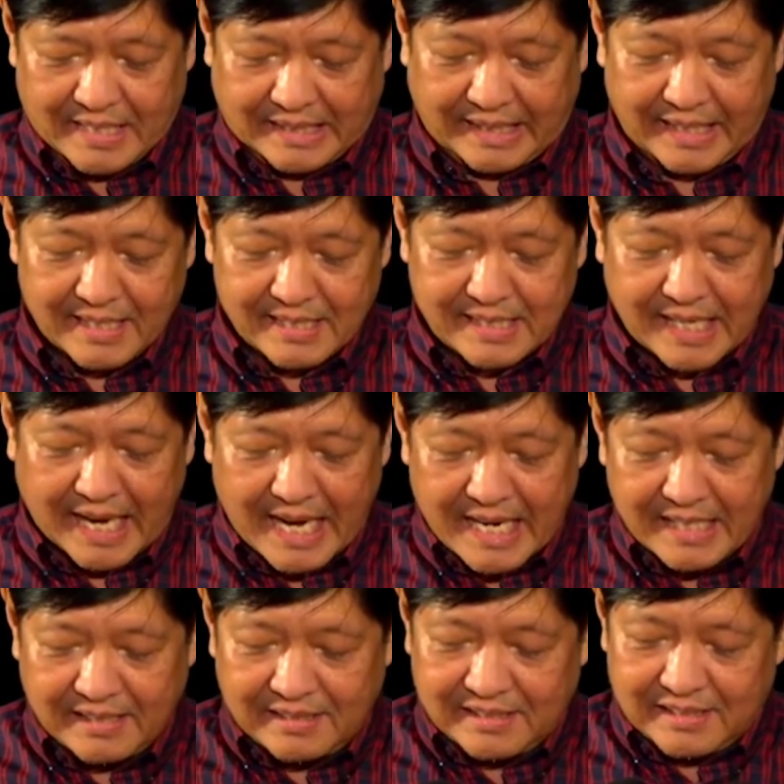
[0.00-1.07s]

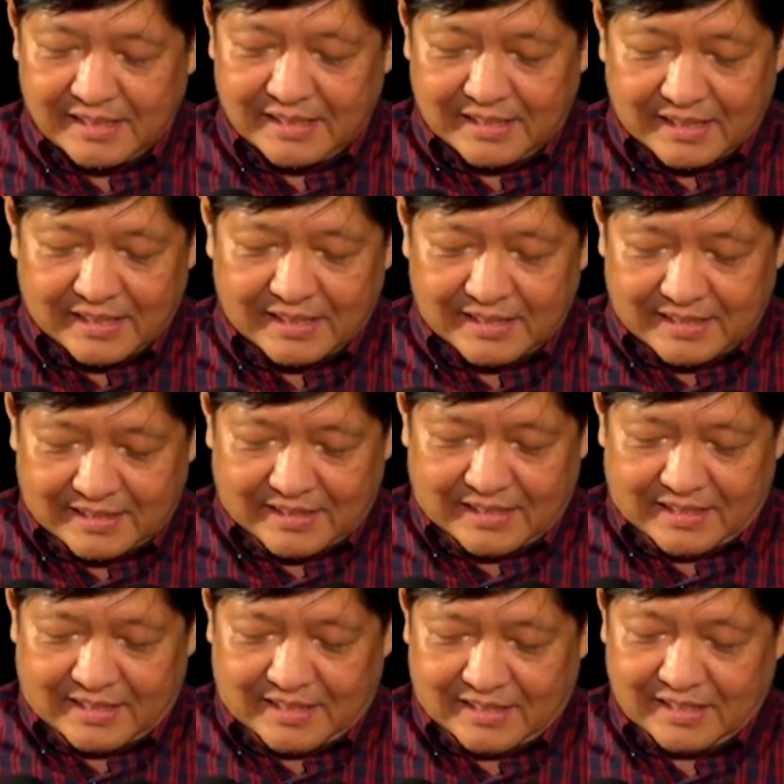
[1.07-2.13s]
TIEZA,
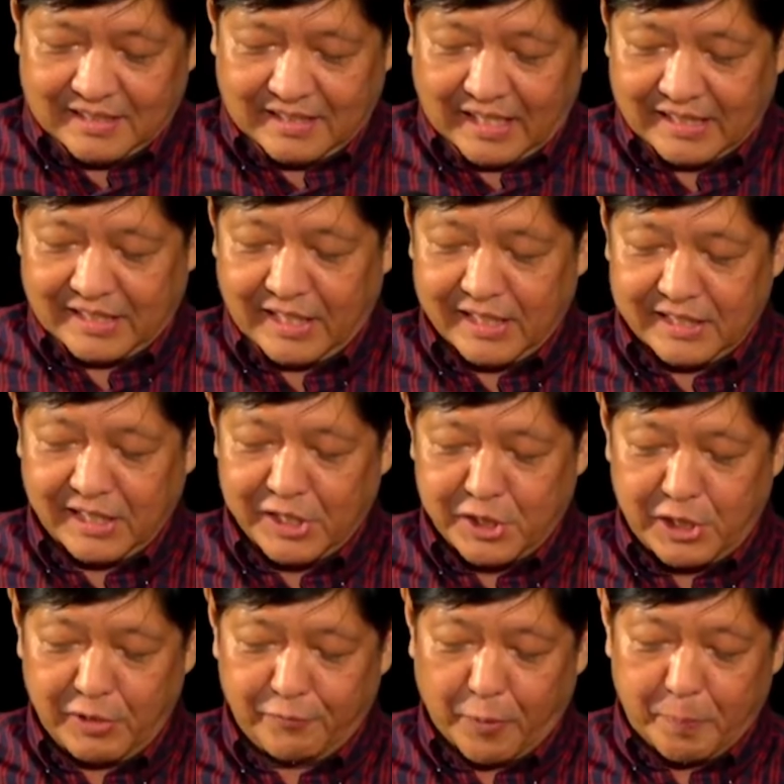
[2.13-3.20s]
the TIEZA
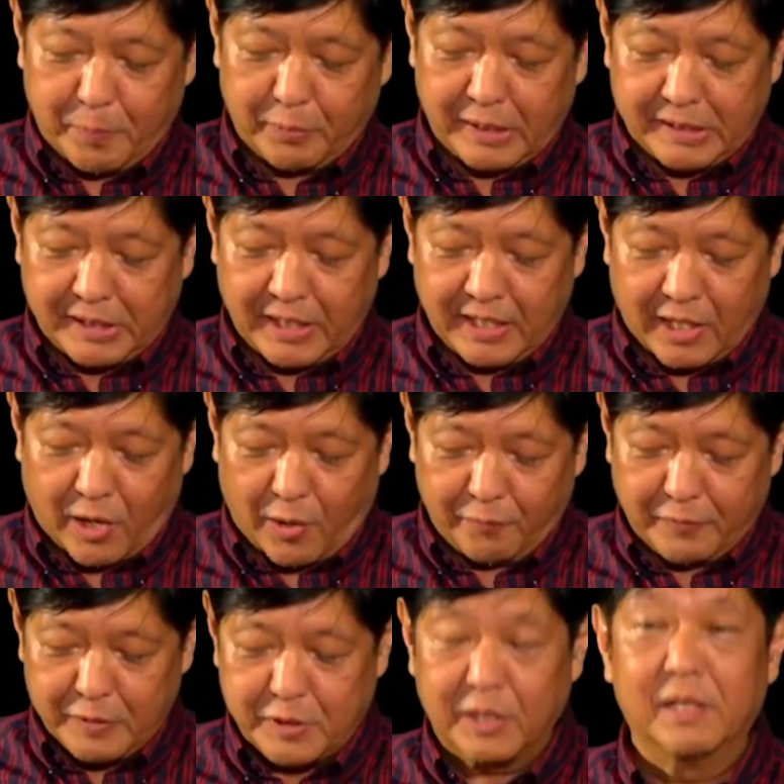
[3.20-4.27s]
Chief Operating
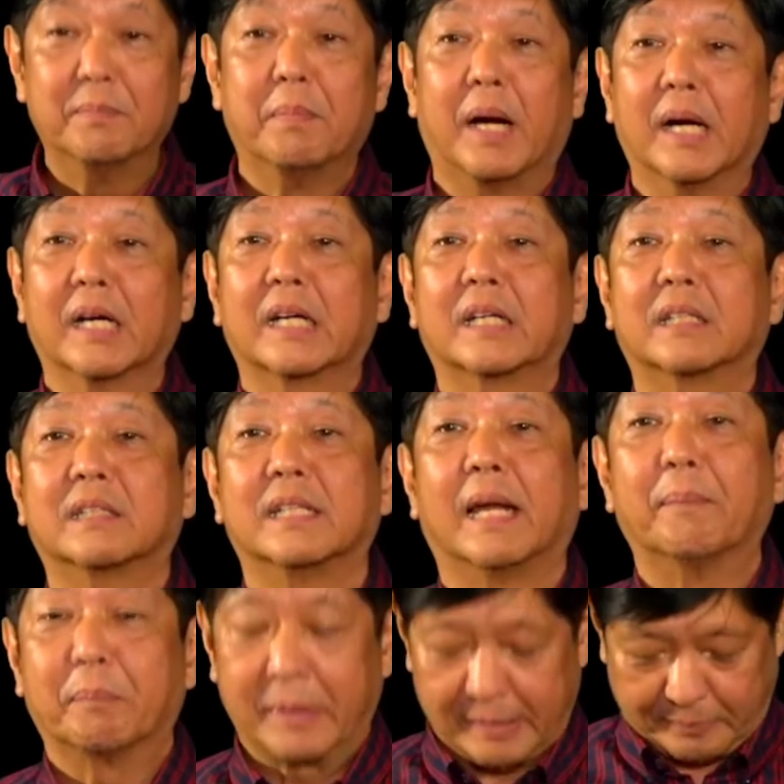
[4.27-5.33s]
Officer, Mark
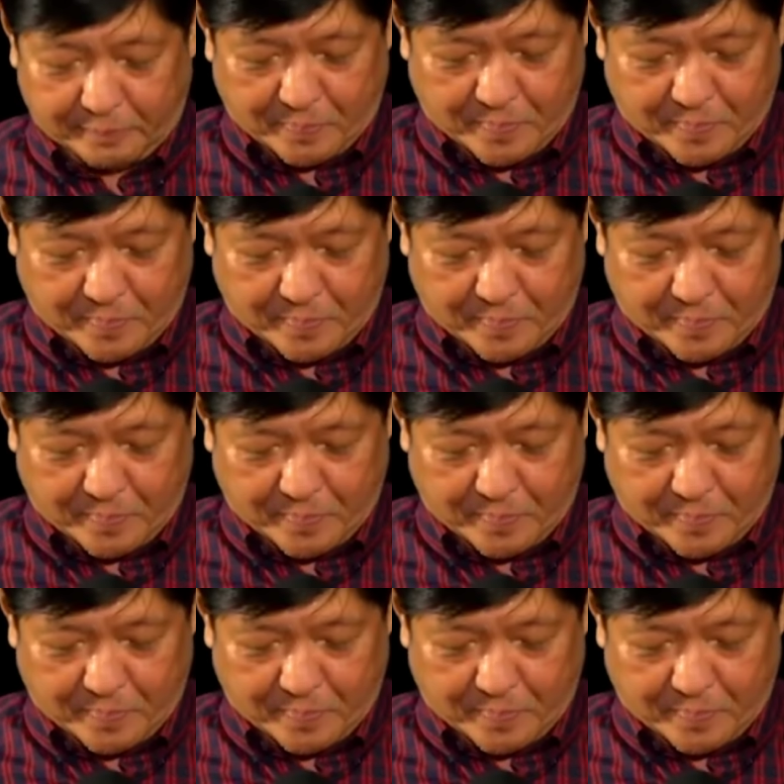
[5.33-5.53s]
Lapid,